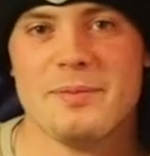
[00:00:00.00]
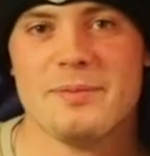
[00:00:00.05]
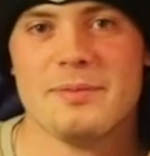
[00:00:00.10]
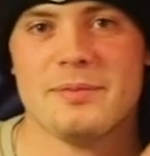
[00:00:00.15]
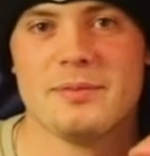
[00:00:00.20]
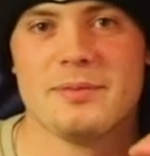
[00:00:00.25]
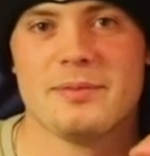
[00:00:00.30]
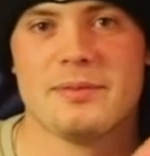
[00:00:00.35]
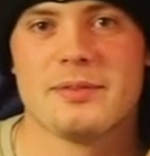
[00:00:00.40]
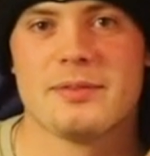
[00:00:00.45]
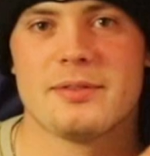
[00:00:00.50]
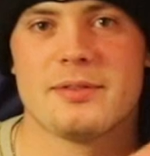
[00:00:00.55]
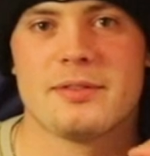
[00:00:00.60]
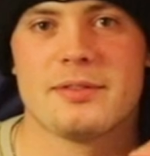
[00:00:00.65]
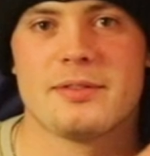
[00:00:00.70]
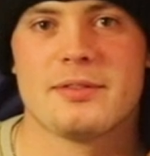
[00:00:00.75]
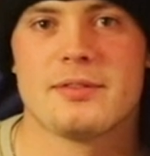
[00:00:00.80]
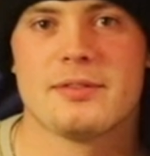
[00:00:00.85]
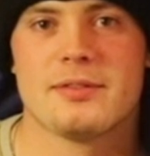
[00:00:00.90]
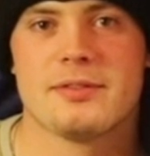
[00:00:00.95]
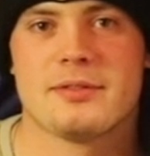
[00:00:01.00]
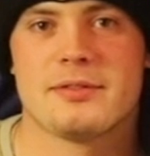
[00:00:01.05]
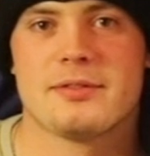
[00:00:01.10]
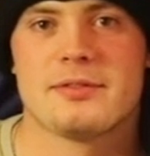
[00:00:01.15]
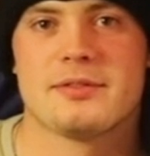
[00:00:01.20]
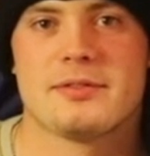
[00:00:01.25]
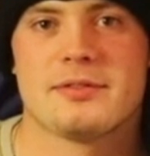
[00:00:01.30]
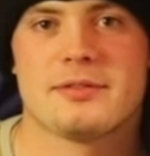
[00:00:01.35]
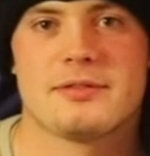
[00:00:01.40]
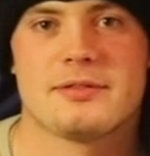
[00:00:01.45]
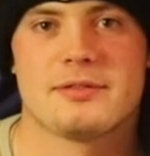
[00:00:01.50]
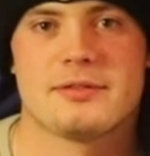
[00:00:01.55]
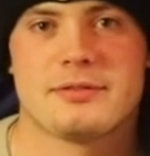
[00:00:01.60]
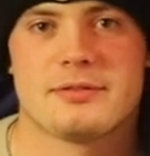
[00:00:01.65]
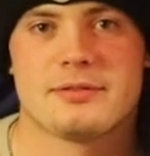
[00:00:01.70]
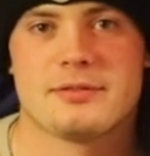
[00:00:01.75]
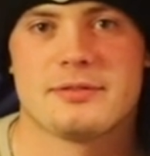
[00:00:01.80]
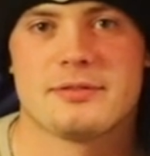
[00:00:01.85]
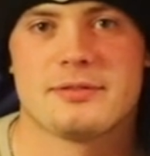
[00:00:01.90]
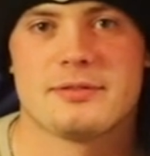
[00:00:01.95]

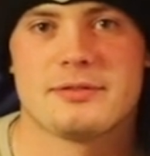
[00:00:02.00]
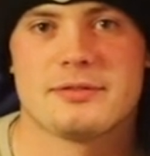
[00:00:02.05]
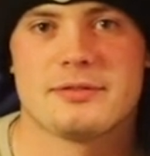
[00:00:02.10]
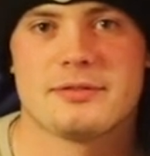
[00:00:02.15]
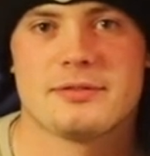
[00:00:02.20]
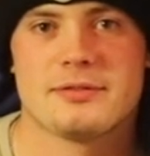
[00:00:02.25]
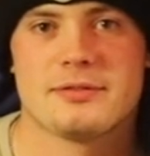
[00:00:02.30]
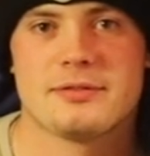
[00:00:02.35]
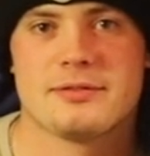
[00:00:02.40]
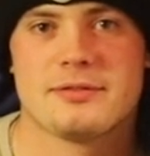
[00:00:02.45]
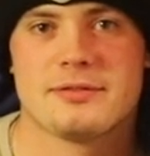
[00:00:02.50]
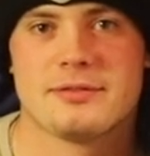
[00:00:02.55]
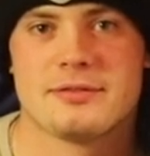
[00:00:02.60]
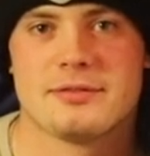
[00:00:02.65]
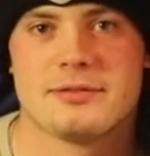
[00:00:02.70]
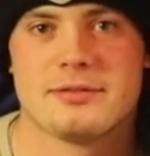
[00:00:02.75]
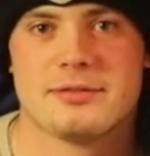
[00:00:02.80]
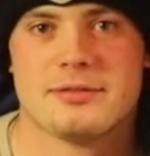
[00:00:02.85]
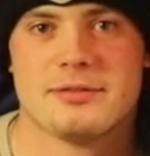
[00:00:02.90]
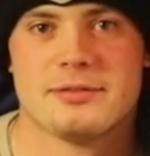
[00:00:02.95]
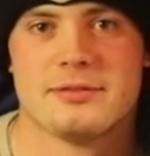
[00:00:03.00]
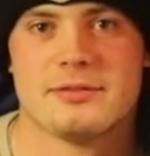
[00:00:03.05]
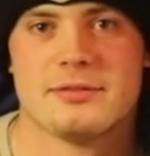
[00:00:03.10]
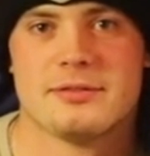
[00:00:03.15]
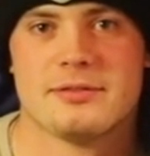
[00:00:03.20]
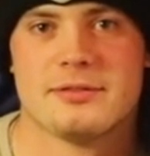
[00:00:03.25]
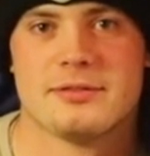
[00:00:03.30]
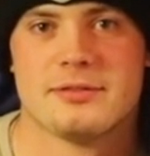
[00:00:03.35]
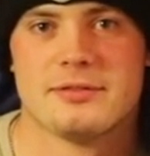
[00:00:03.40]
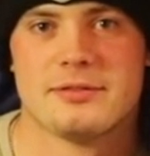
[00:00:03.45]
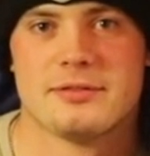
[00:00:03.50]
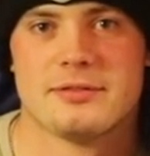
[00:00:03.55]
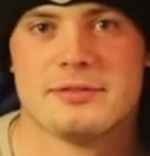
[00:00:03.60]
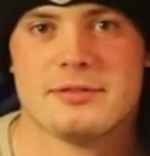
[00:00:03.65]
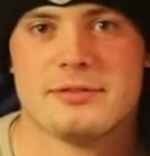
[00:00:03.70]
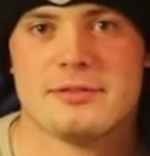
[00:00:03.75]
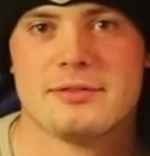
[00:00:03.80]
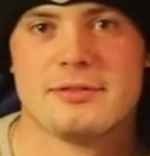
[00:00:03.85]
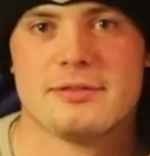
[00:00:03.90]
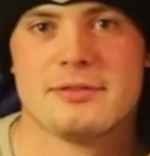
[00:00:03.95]

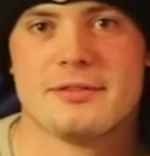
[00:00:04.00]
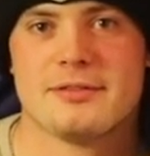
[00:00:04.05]
No words are spoken by the person on screen.